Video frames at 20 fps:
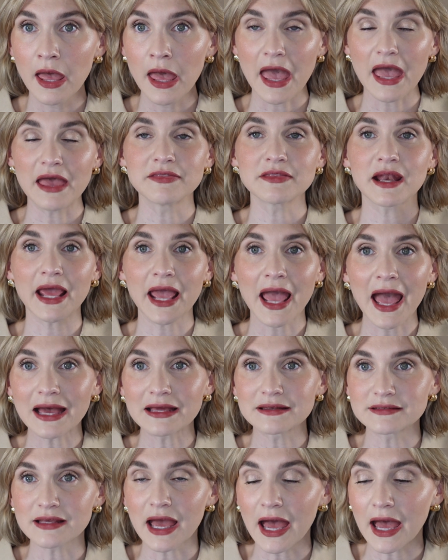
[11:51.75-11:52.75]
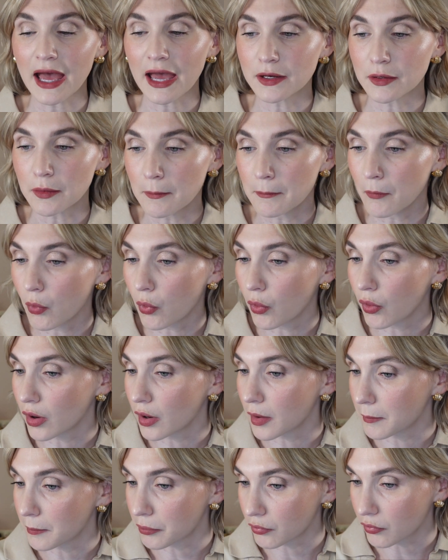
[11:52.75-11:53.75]
and then I had to add
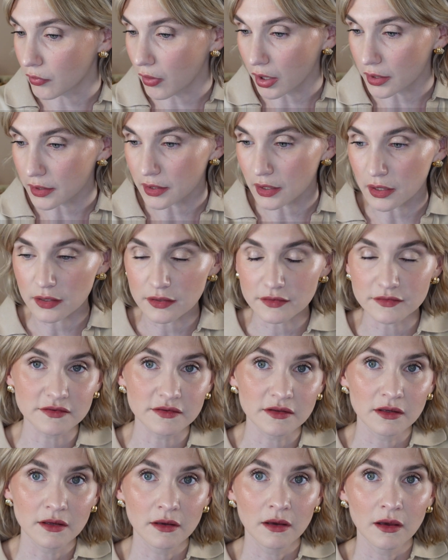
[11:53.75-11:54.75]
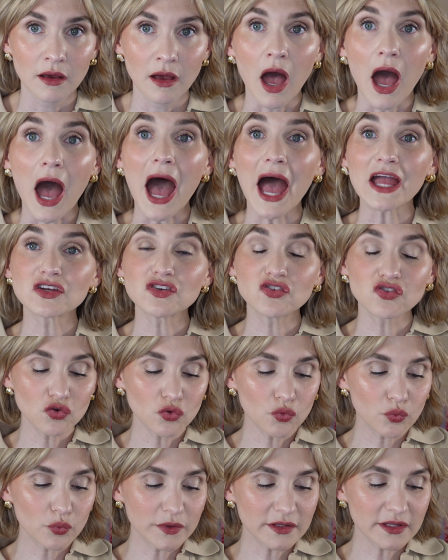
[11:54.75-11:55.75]
more product. I
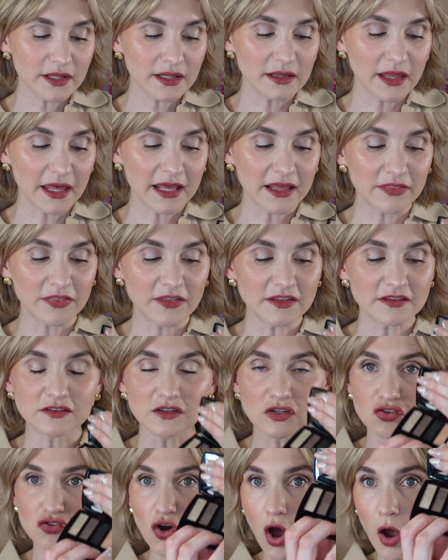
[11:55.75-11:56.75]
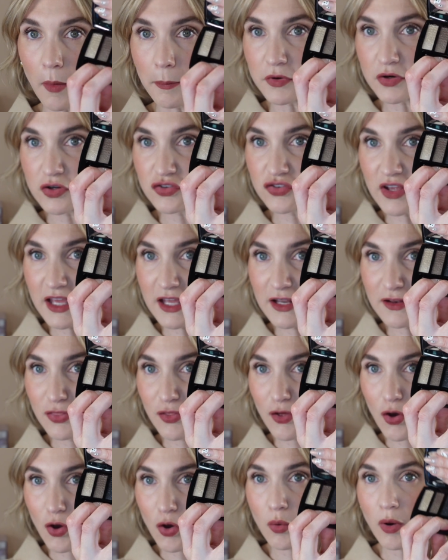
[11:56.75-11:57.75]
do really like this topper shade
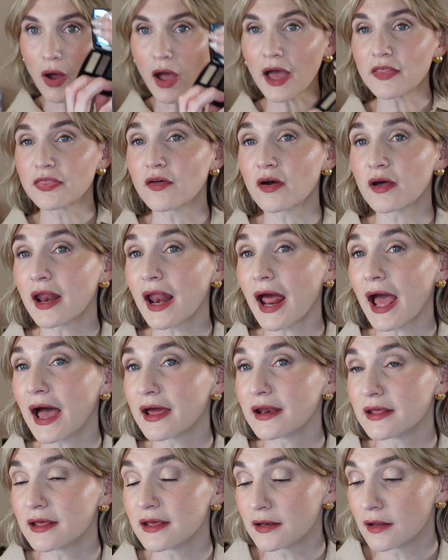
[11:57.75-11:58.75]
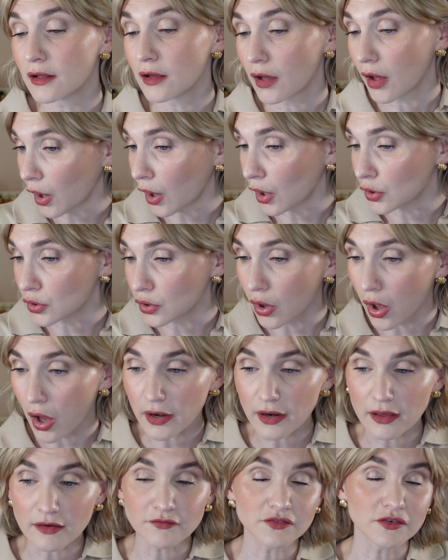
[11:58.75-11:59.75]
though. I thought it added a
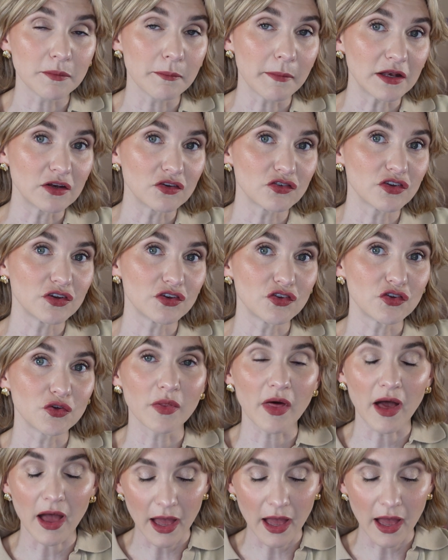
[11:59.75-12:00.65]
lot of dimension to the